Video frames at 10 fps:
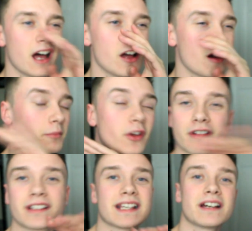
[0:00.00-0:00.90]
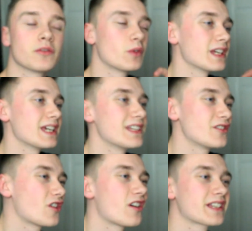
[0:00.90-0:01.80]
Uh, I'm not going to tell you what it is.
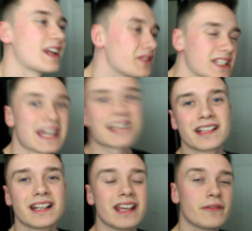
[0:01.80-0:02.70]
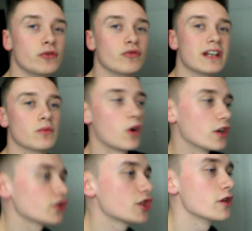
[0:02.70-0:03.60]
You guys can have a guess at it if you really
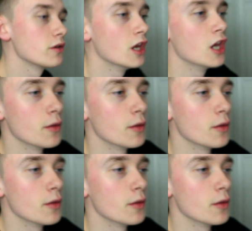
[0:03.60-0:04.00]
want to,